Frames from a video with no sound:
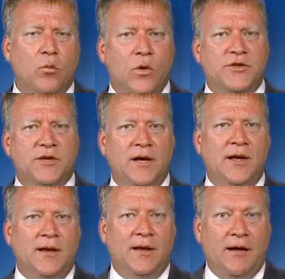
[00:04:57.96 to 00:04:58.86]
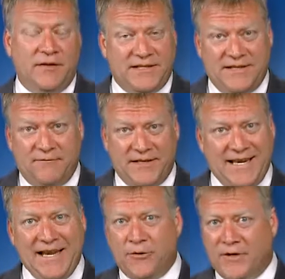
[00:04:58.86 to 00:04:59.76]
Which a
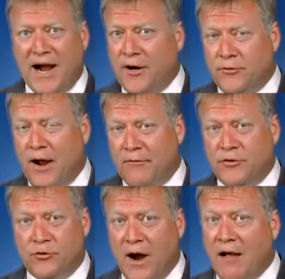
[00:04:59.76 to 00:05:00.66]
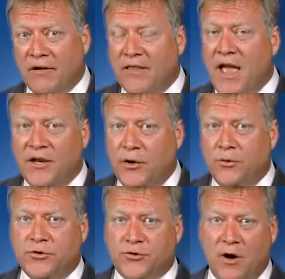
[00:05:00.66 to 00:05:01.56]
fatigued or tired driver driving that
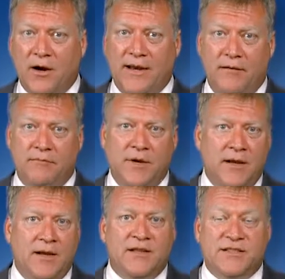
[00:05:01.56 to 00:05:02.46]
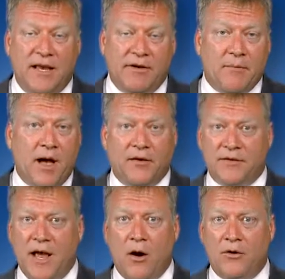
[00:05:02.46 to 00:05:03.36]
huge truck at 70 miles
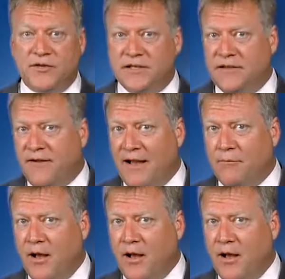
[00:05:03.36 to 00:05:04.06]
an hour, 65